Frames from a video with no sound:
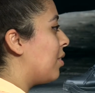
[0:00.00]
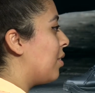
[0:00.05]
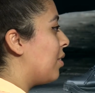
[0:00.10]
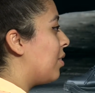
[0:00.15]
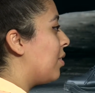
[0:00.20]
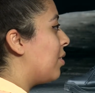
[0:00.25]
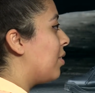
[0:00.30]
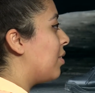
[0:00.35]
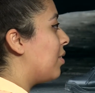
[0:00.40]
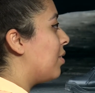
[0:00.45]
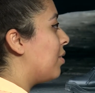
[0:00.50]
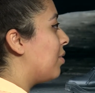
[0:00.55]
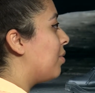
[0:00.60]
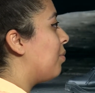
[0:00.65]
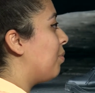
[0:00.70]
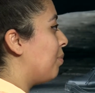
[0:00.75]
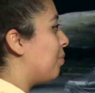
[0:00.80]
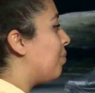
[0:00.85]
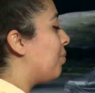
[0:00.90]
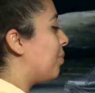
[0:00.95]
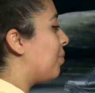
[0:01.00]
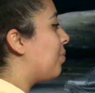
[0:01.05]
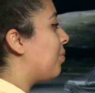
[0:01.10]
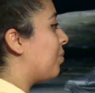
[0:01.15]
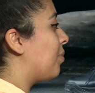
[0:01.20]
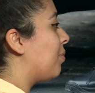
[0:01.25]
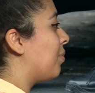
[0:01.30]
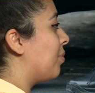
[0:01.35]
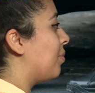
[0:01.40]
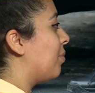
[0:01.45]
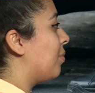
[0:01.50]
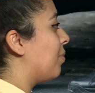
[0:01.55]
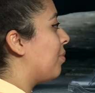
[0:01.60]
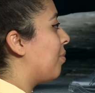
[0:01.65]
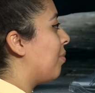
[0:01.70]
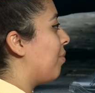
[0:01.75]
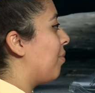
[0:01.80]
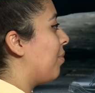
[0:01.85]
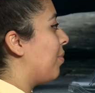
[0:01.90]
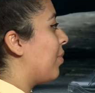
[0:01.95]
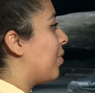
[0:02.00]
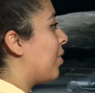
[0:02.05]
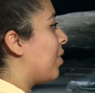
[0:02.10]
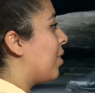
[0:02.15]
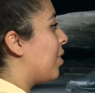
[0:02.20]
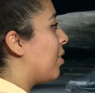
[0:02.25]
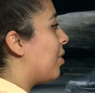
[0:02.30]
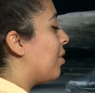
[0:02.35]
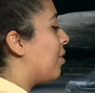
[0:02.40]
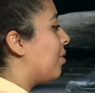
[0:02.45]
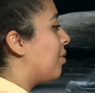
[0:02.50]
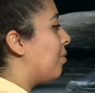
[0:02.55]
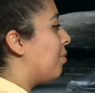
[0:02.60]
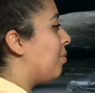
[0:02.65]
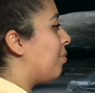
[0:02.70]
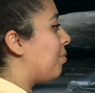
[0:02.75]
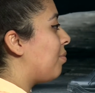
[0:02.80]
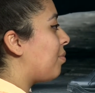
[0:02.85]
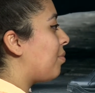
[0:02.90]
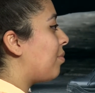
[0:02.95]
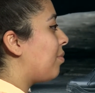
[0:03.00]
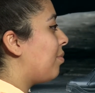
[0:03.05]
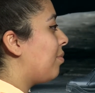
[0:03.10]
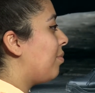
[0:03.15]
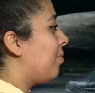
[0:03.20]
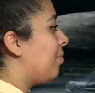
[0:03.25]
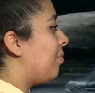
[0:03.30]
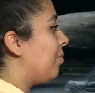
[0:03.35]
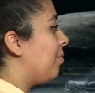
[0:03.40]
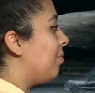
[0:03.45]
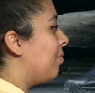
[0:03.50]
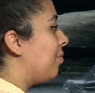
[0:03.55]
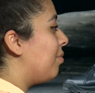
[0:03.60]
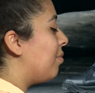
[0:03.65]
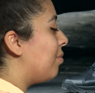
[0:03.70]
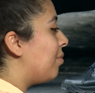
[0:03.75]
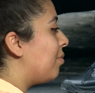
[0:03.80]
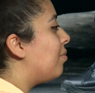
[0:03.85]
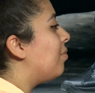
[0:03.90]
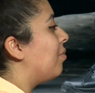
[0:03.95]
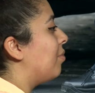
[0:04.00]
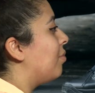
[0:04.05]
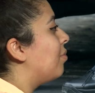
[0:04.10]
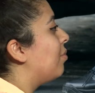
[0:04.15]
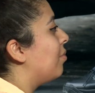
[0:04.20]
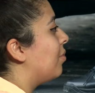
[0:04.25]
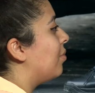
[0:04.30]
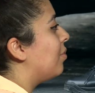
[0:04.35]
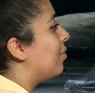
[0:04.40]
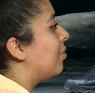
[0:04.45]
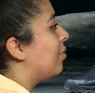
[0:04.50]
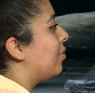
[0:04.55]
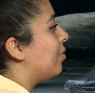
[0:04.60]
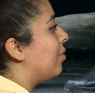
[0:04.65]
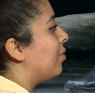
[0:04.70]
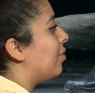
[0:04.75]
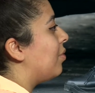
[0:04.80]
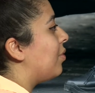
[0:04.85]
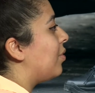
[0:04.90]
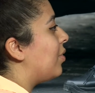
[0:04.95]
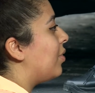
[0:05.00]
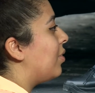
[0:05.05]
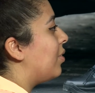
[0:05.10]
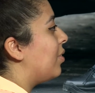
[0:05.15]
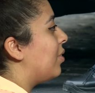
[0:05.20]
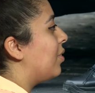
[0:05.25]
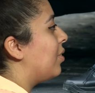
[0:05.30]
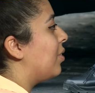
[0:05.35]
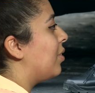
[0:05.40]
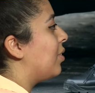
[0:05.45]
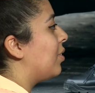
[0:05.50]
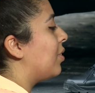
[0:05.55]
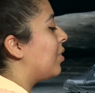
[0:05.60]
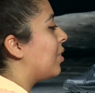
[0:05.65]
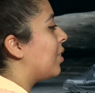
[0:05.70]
Yeah, that's really cool. Maybe that's like a underappreciated thing of choosing colleges. The people that you're gonna